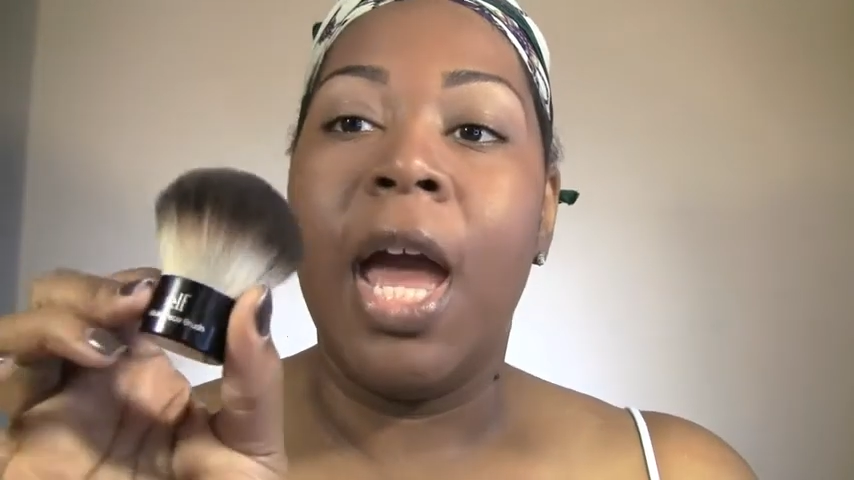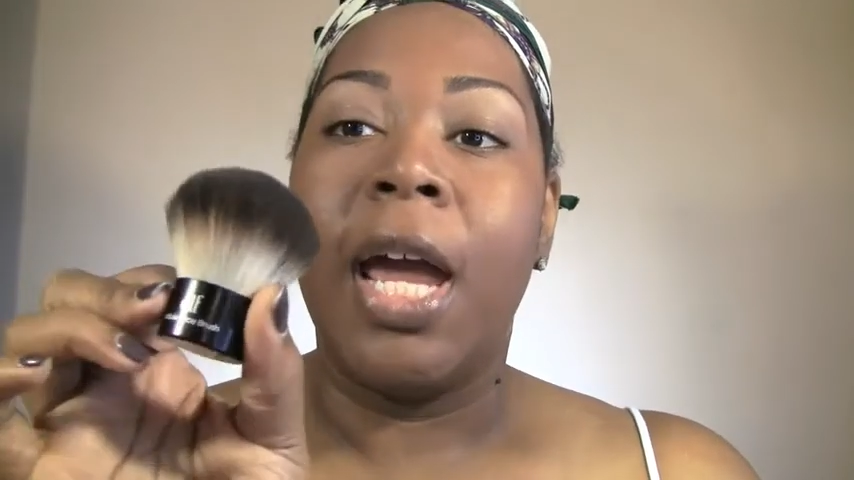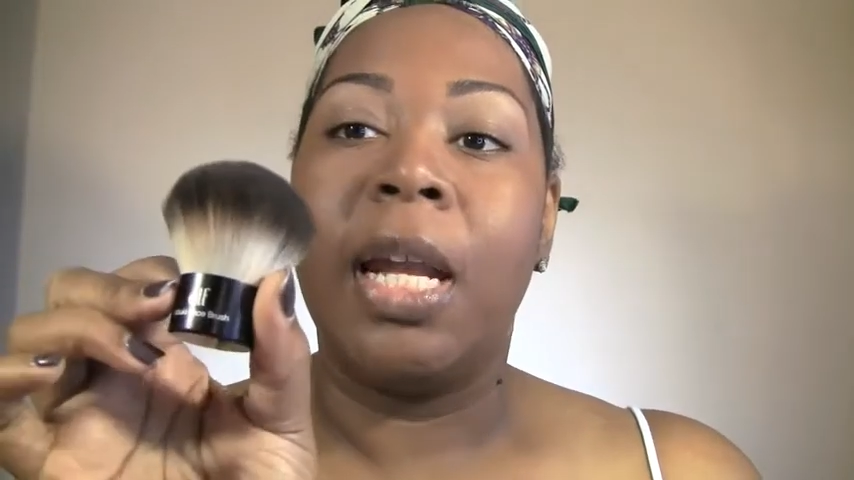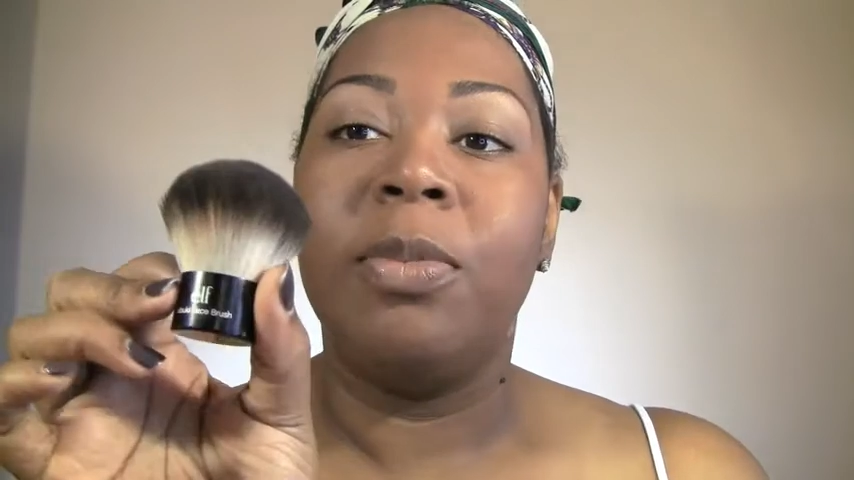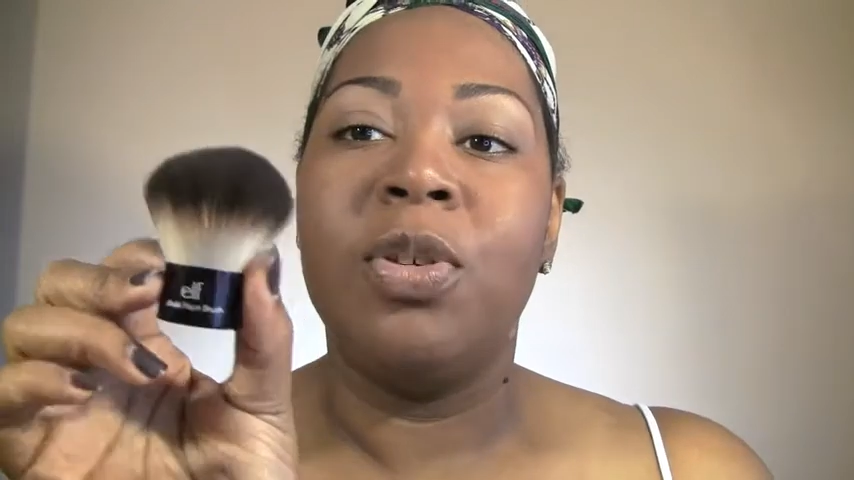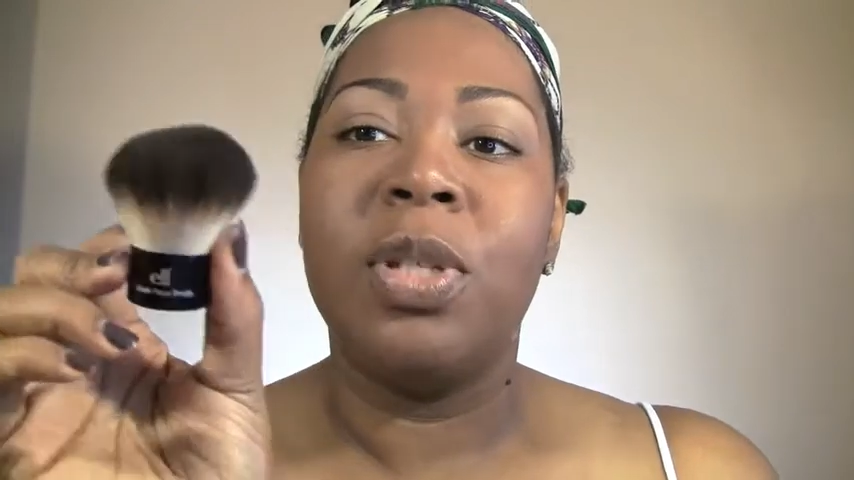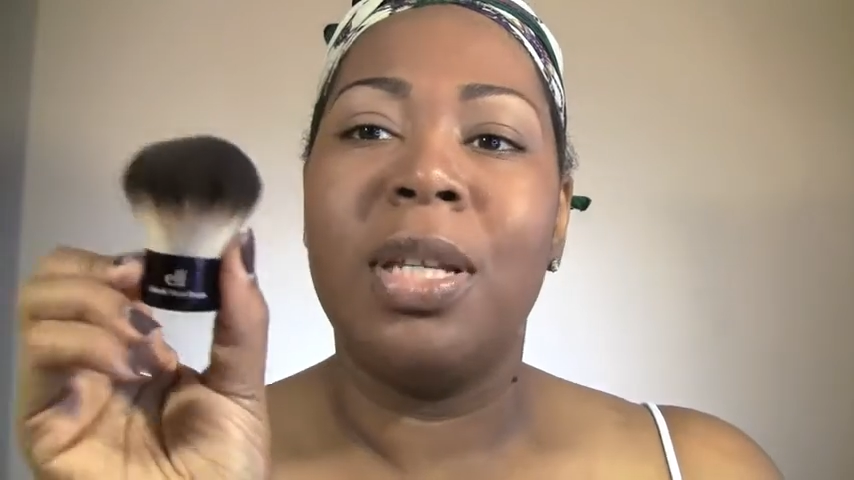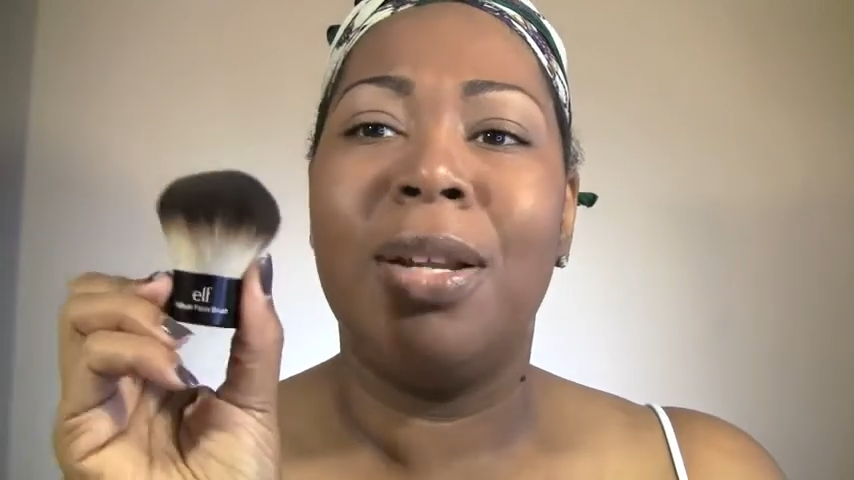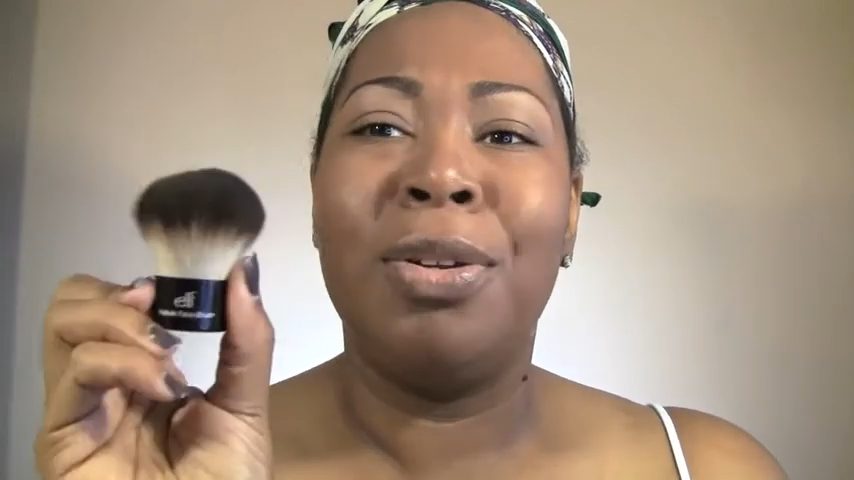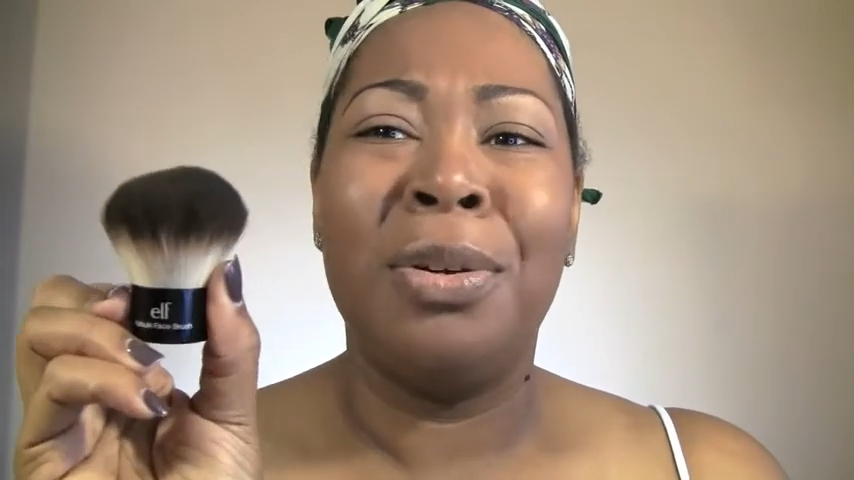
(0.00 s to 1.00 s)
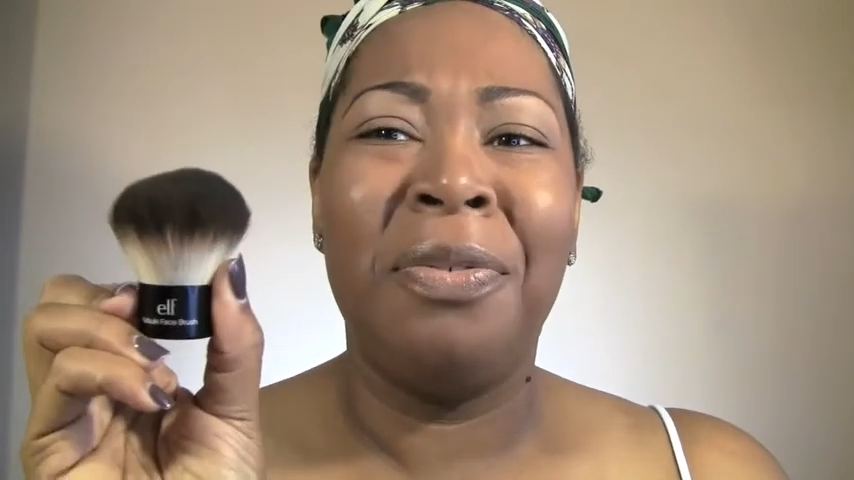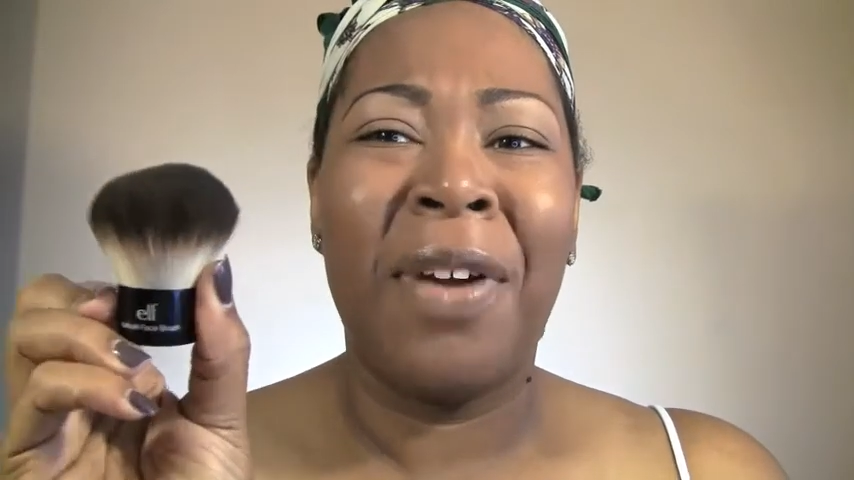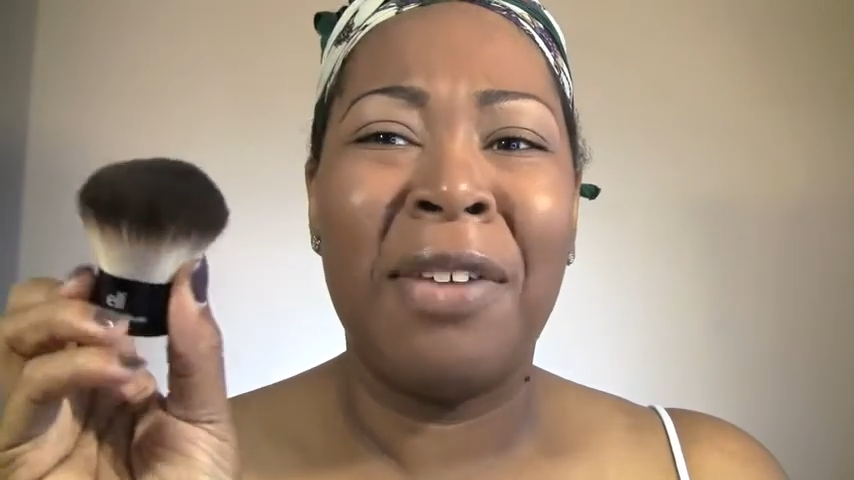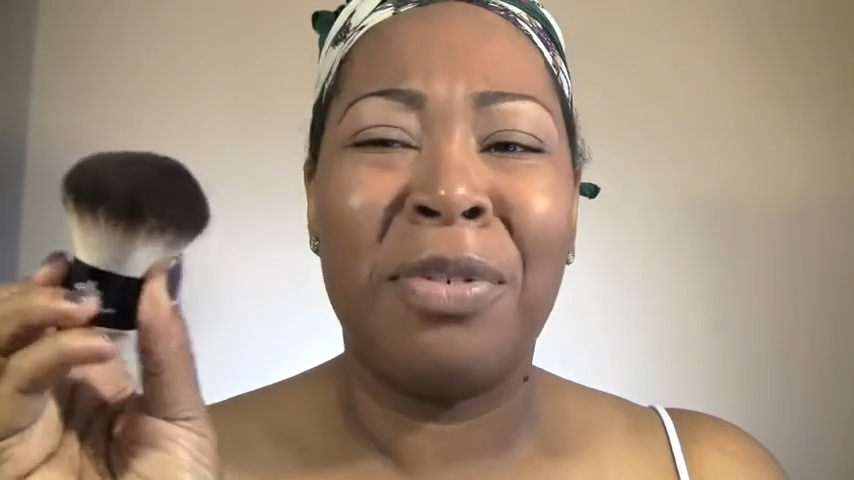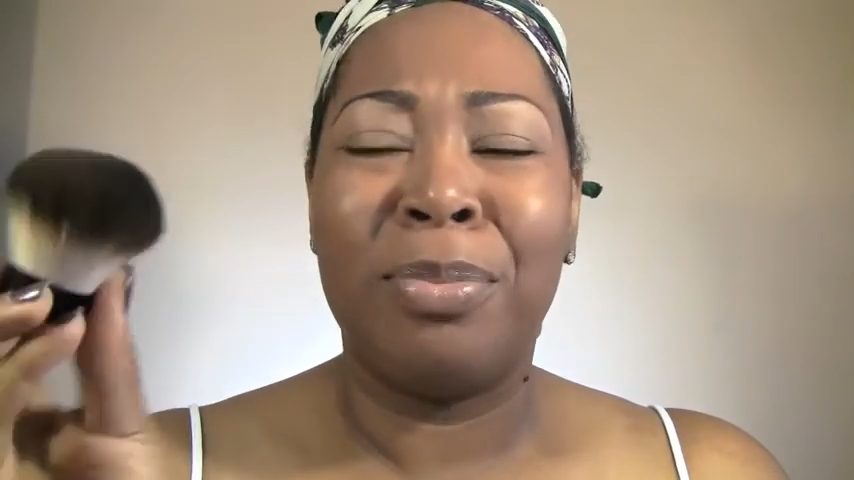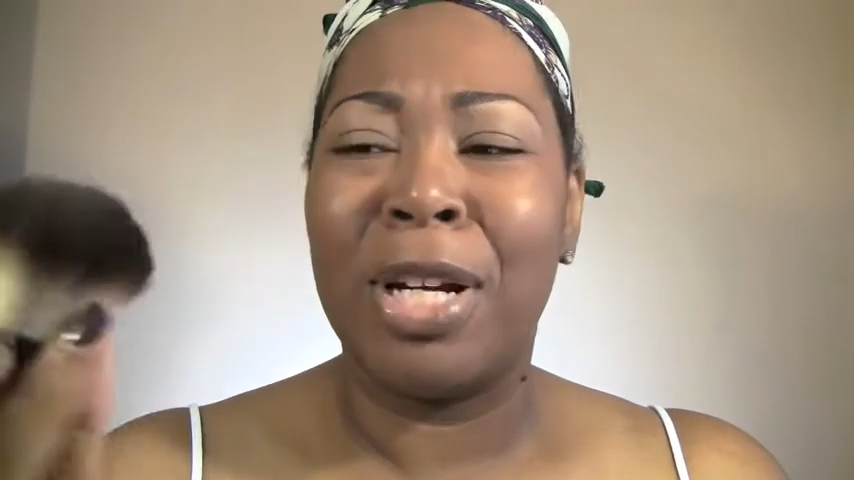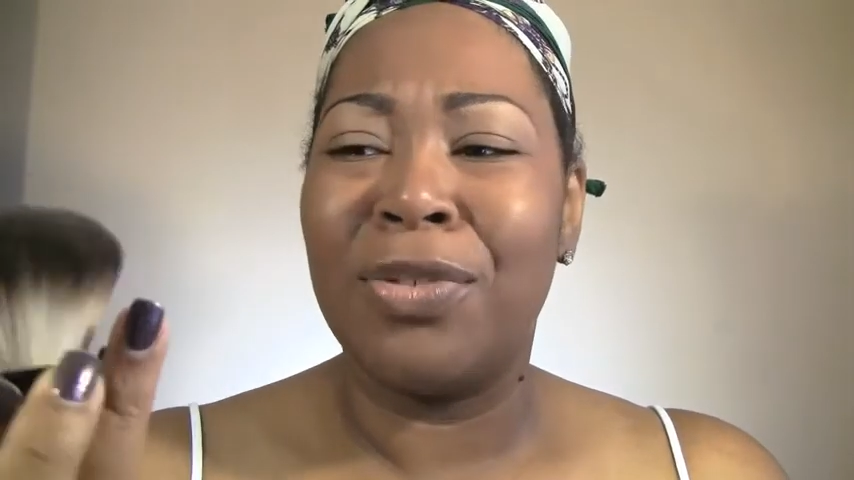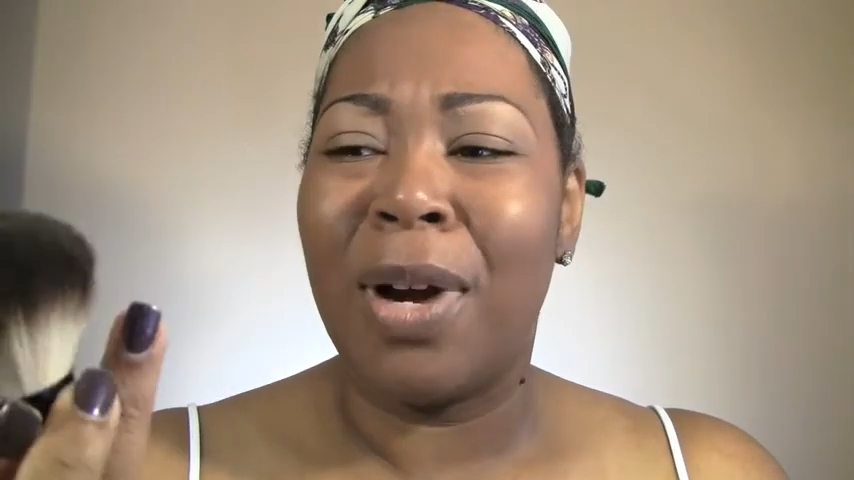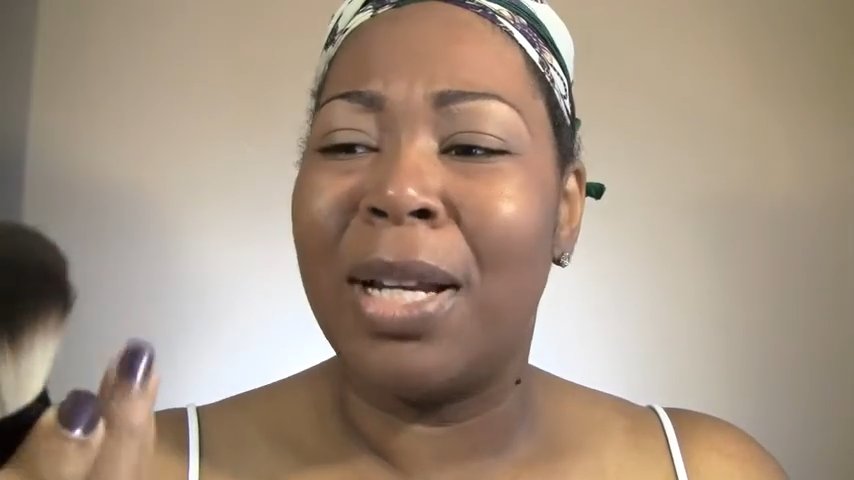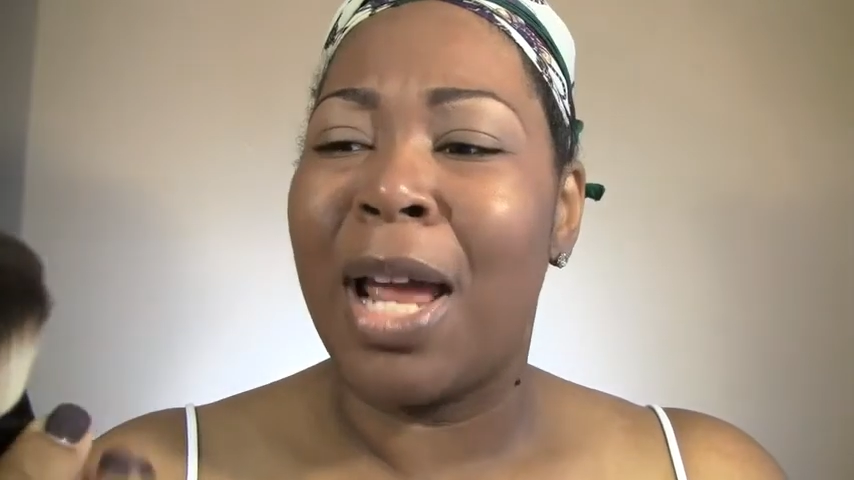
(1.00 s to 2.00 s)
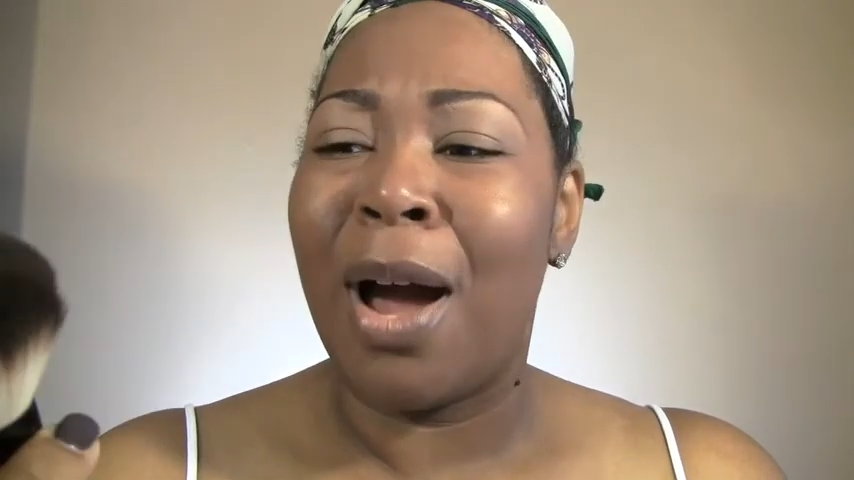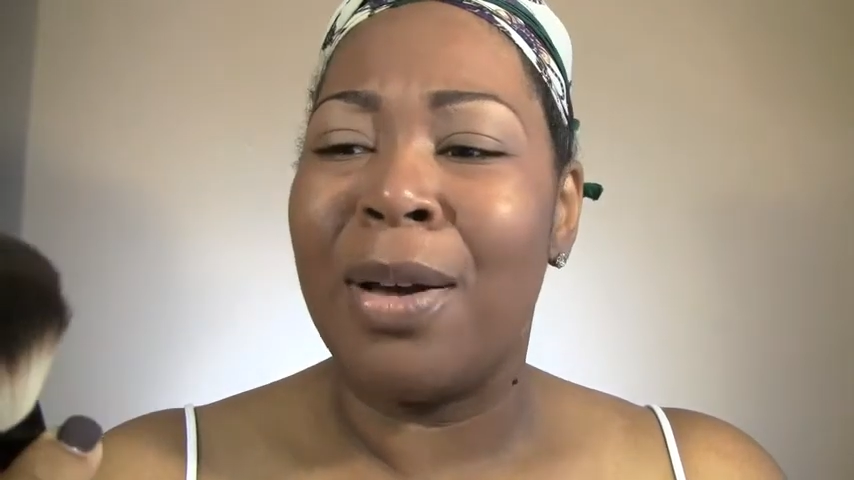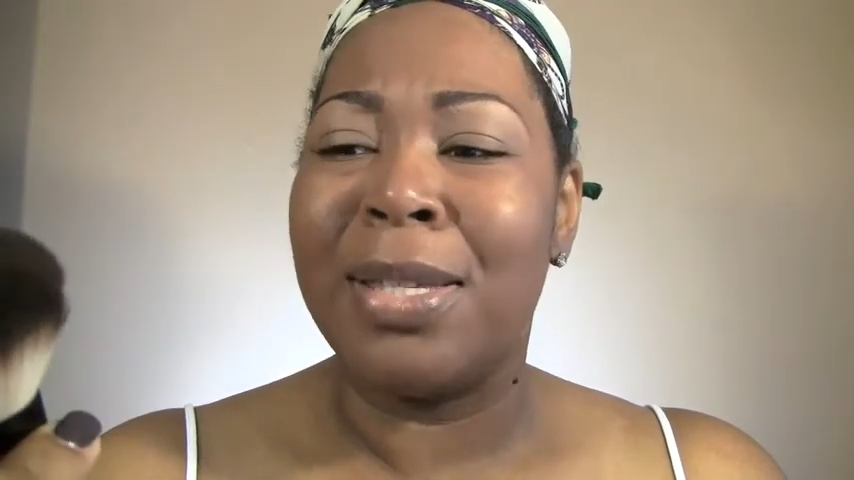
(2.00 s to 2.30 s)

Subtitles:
And I'm using a new favorite brush right now.